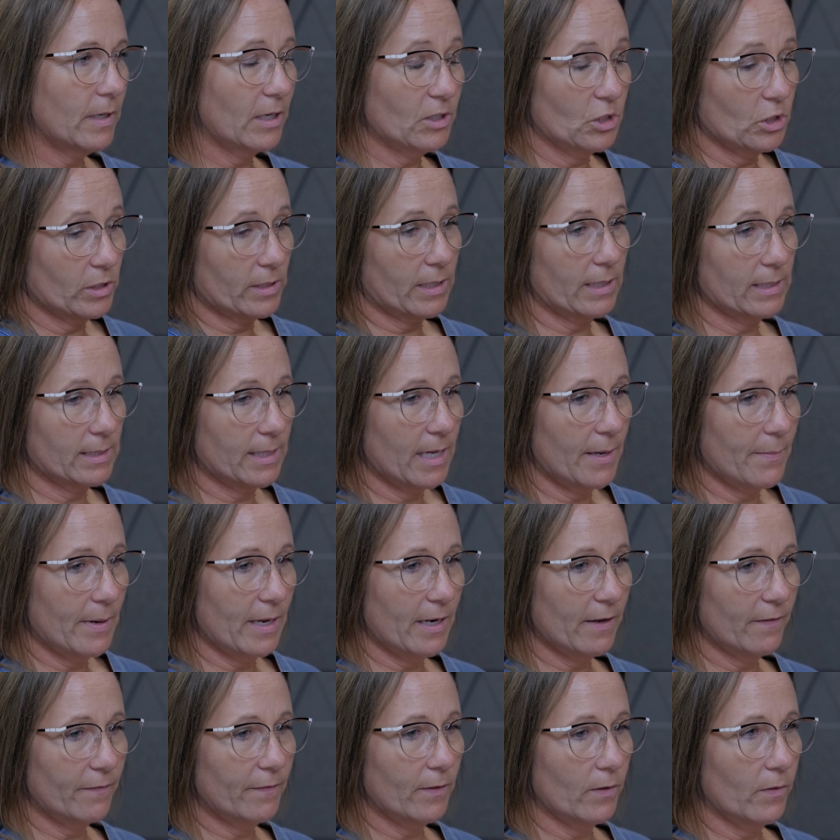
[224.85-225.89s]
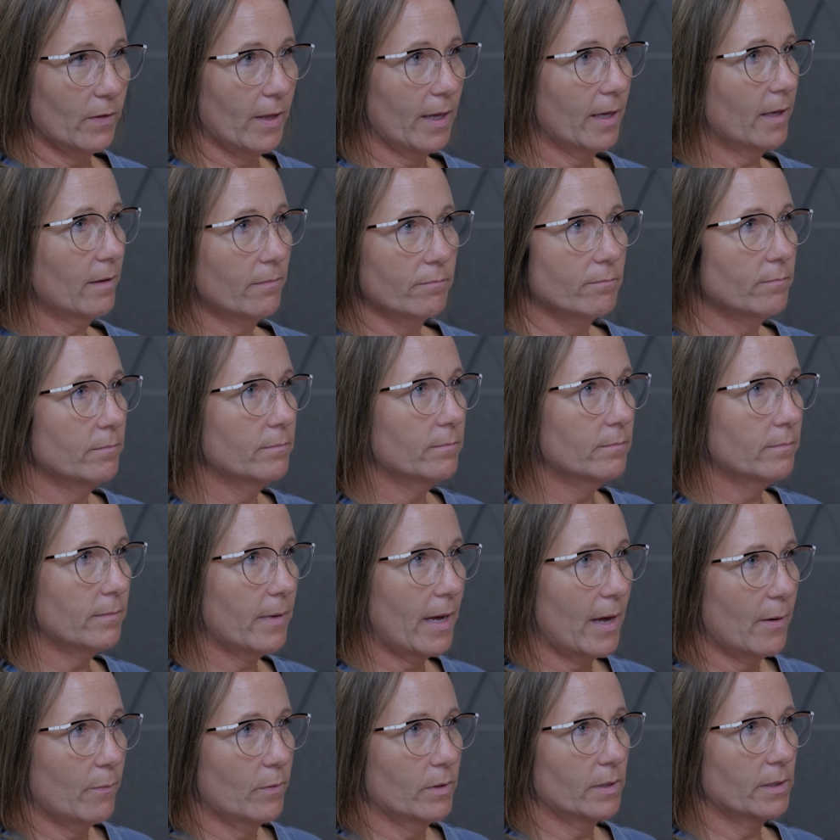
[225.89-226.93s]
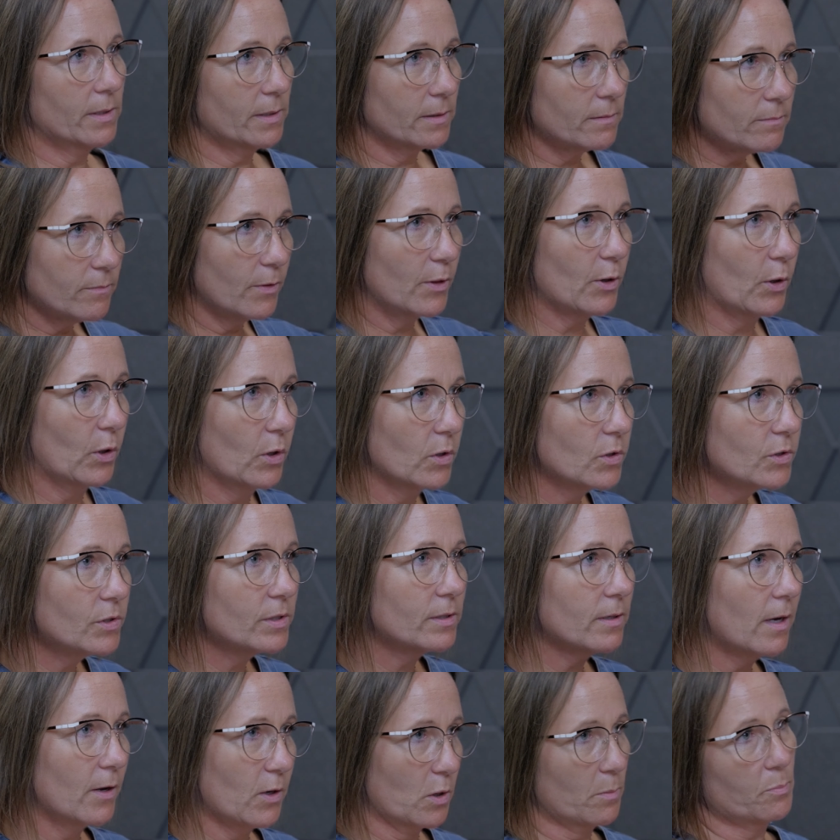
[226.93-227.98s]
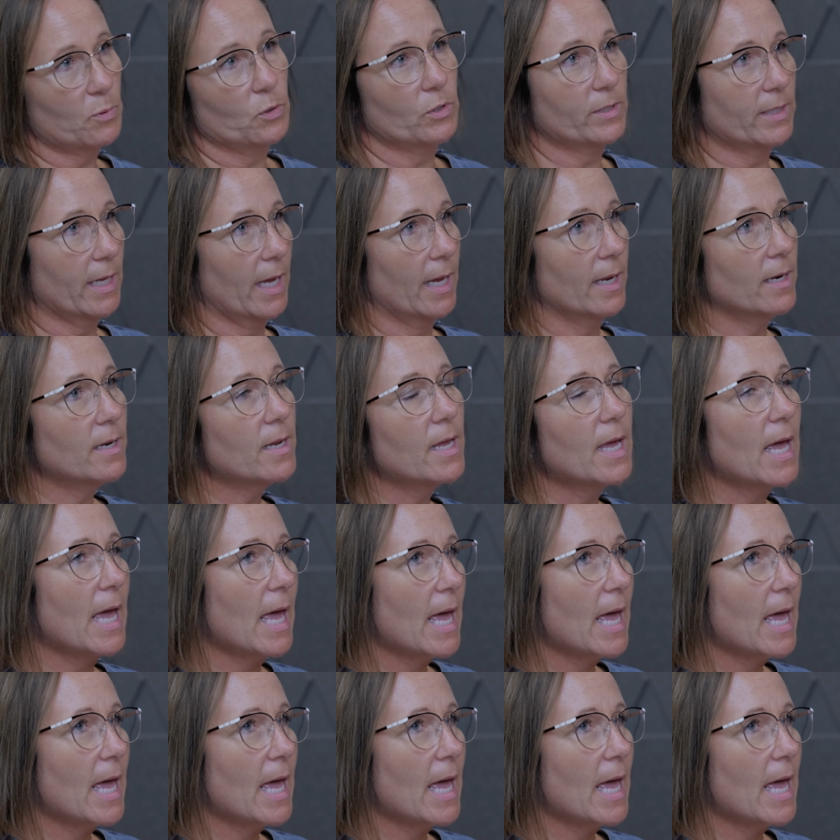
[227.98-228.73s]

just because they made it feel like I was theirs 100%.